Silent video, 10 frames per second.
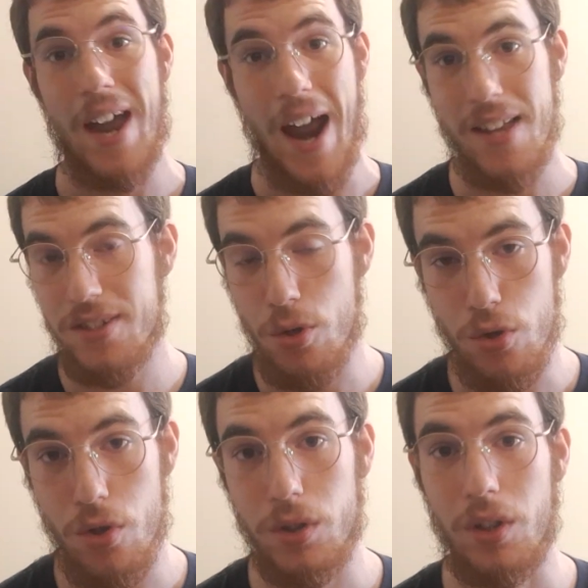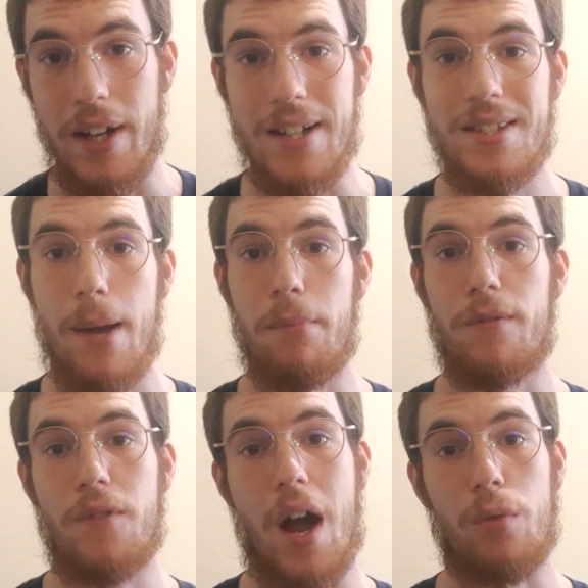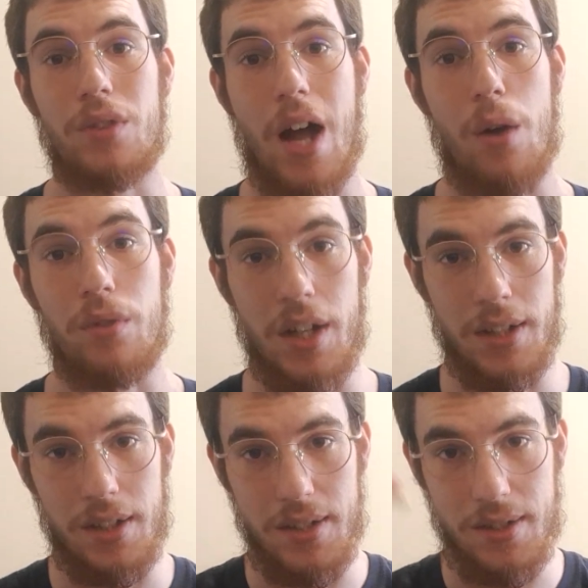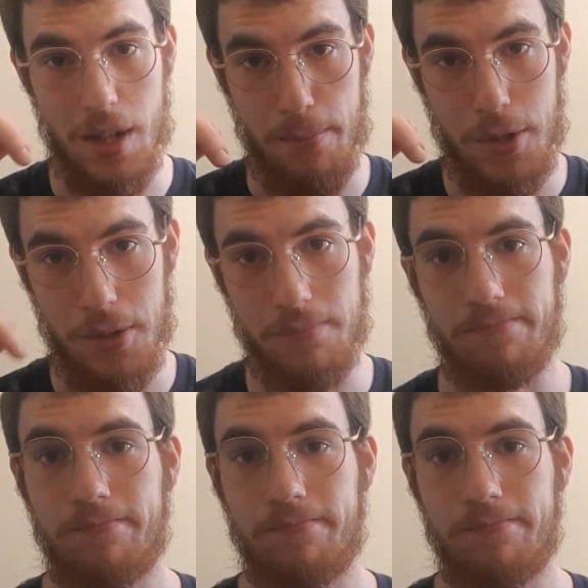As usual, the links can be found down in the description.